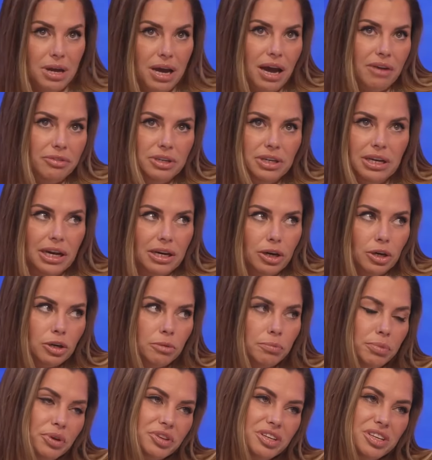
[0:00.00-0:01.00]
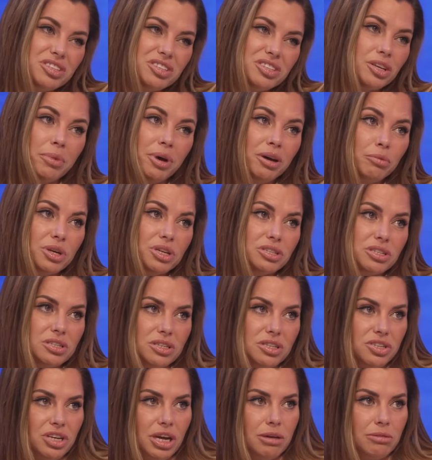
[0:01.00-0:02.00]
I've only had a couple this summer, which
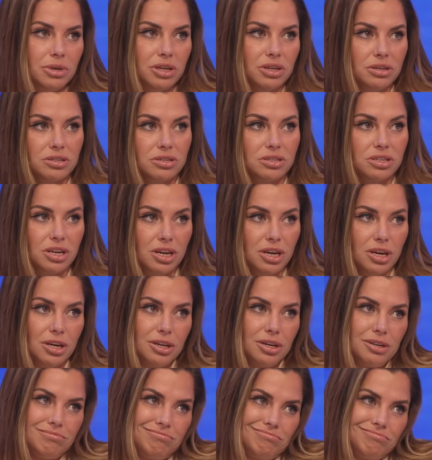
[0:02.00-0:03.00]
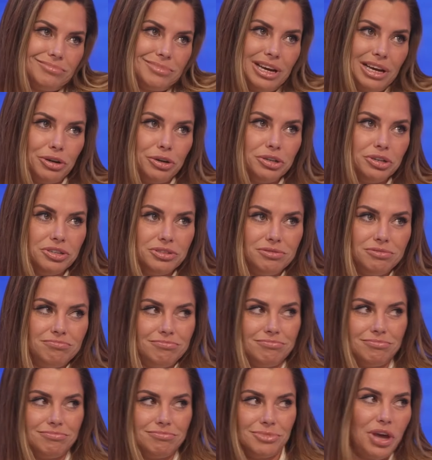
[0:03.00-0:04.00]
is a shame, because that could have
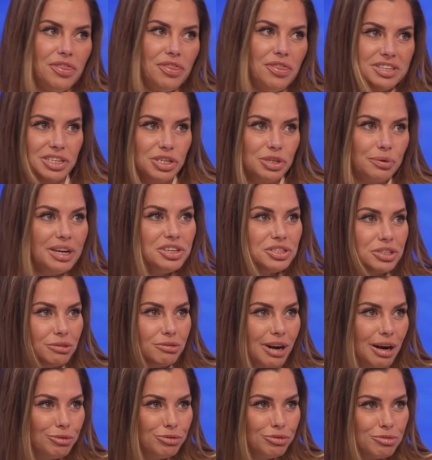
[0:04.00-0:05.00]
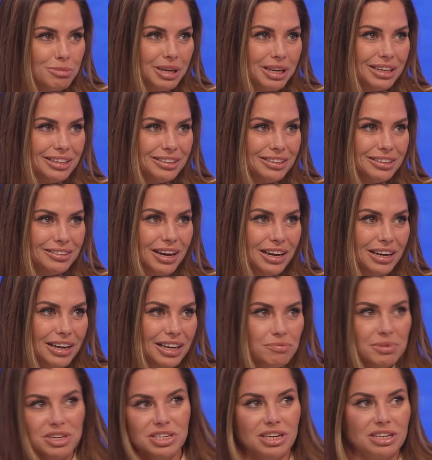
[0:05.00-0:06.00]
turned this situation around for me and
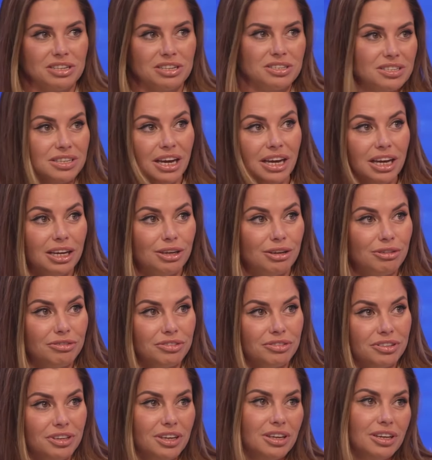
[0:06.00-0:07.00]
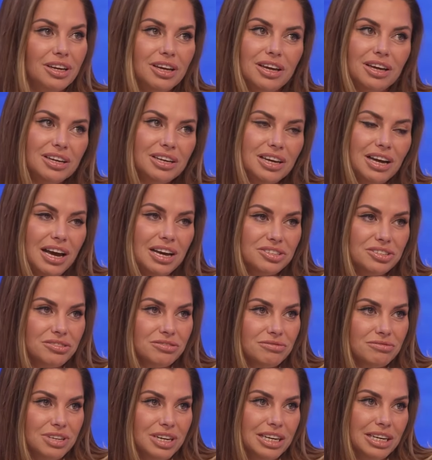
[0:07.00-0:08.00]
give me a chance to save, and it
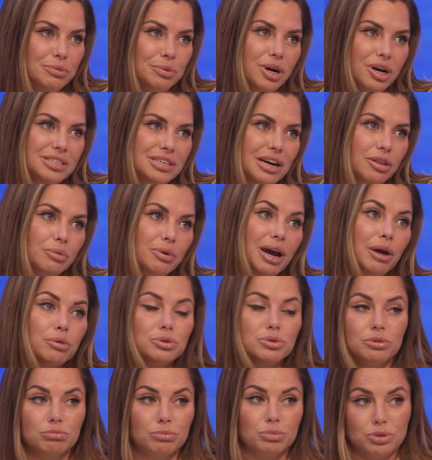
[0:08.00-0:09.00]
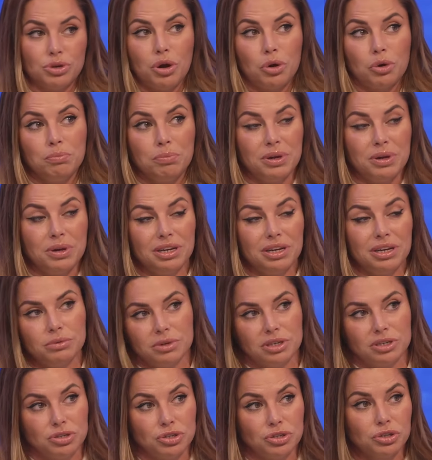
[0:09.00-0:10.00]
hasn't really worked out the way I was hoping
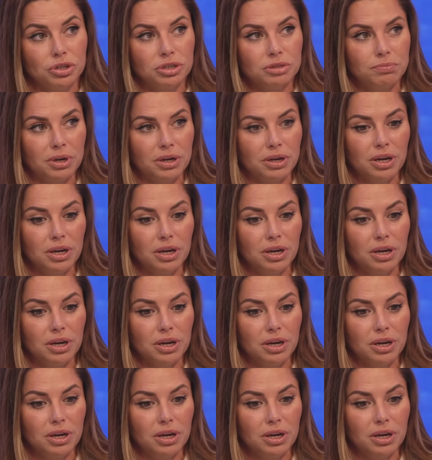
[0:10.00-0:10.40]
it should.